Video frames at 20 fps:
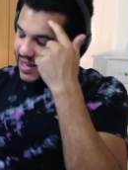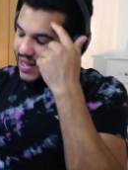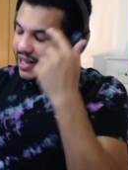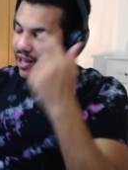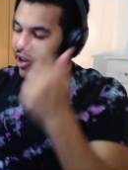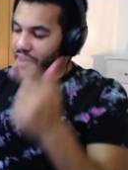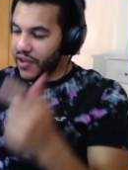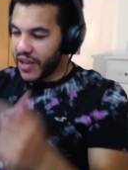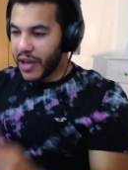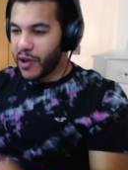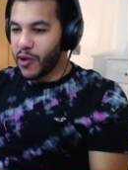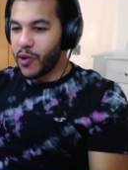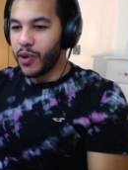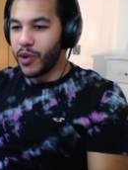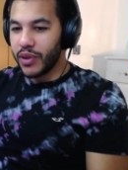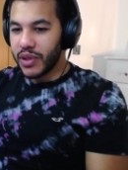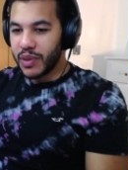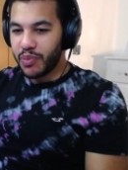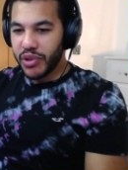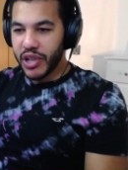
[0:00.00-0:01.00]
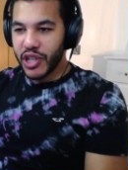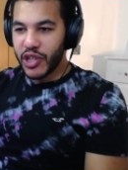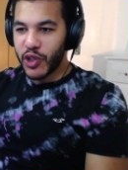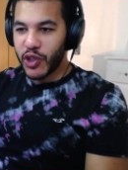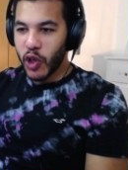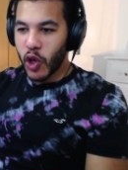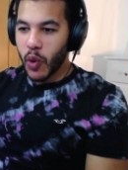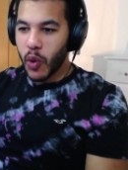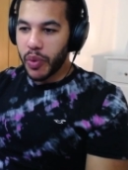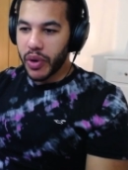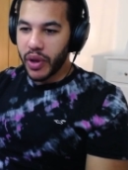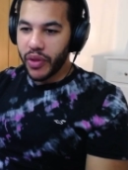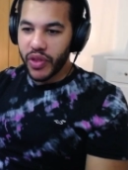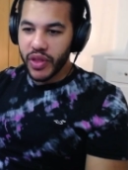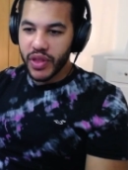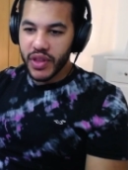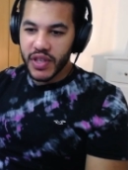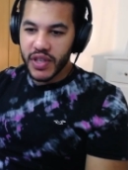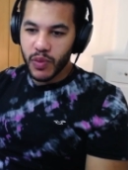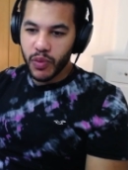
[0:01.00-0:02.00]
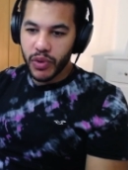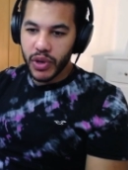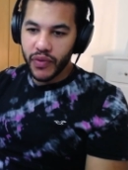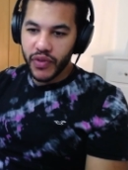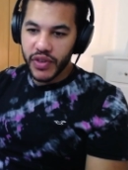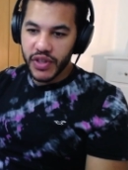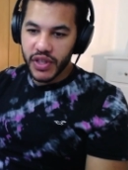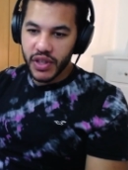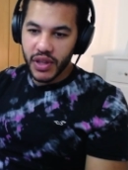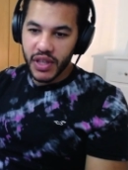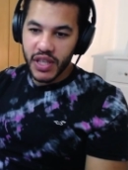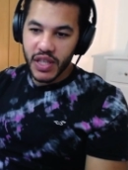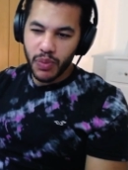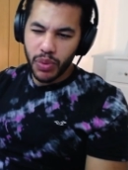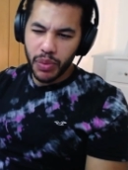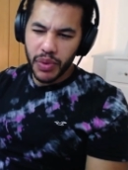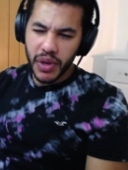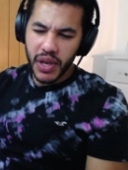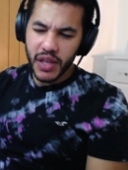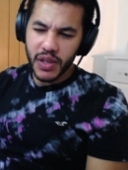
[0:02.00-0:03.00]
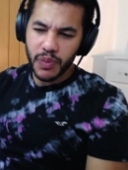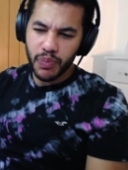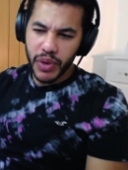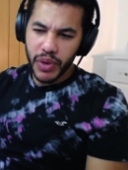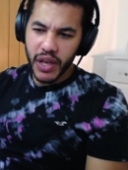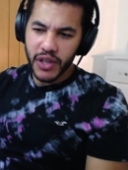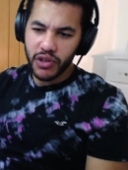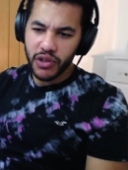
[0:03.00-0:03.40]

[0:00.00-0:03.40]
Okay, cool. It's pretty short, but I think this is one of his. This is probably his base or